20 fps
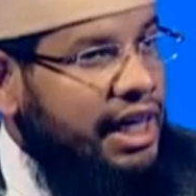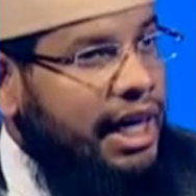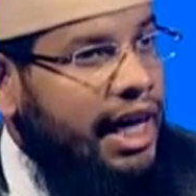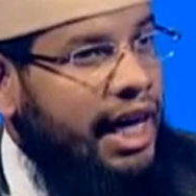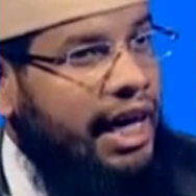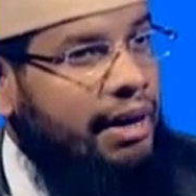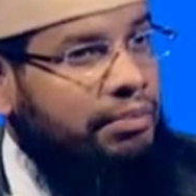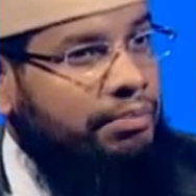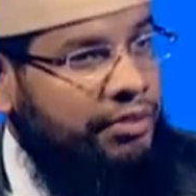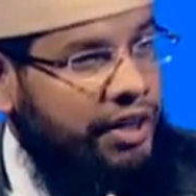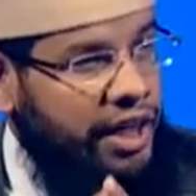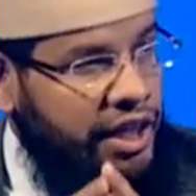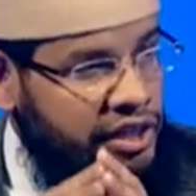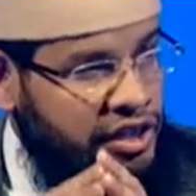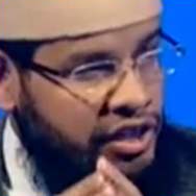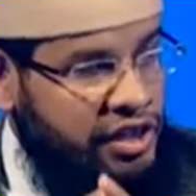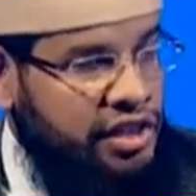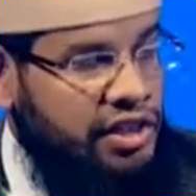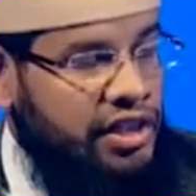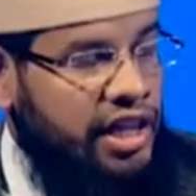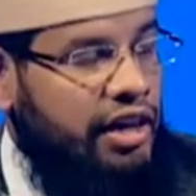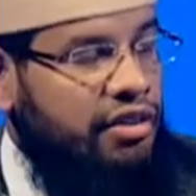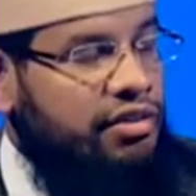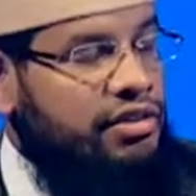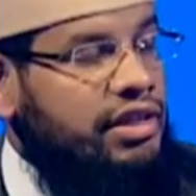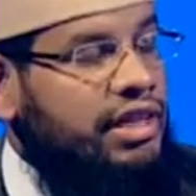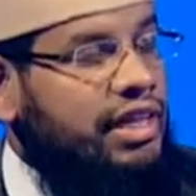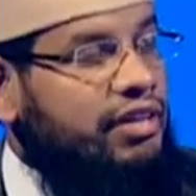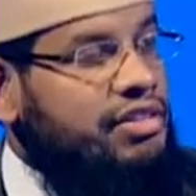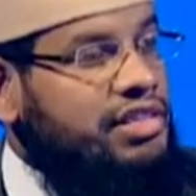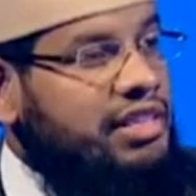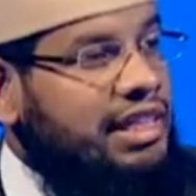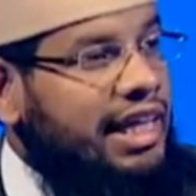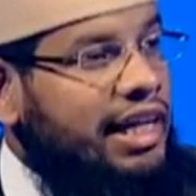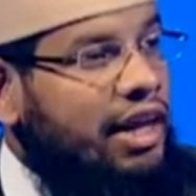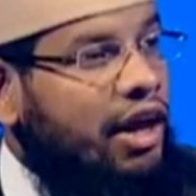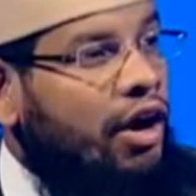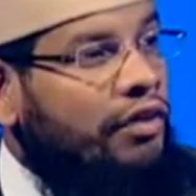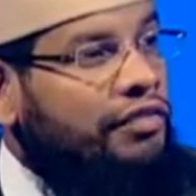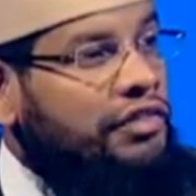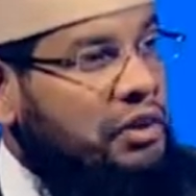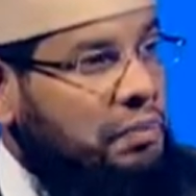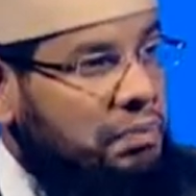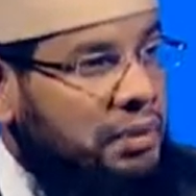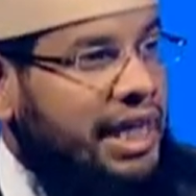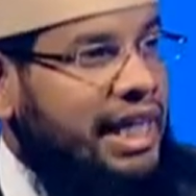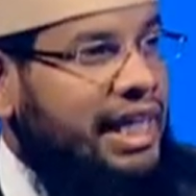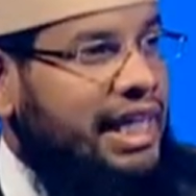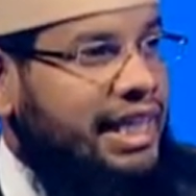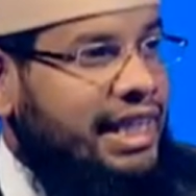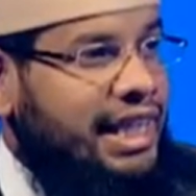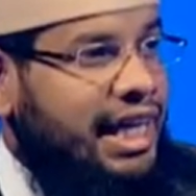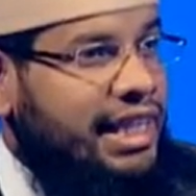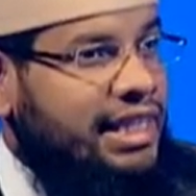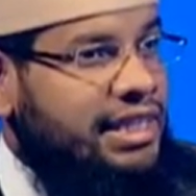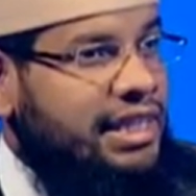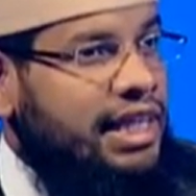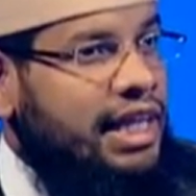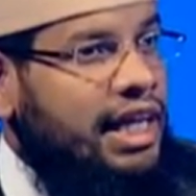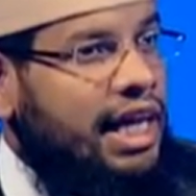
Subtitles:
they're still of the opinion that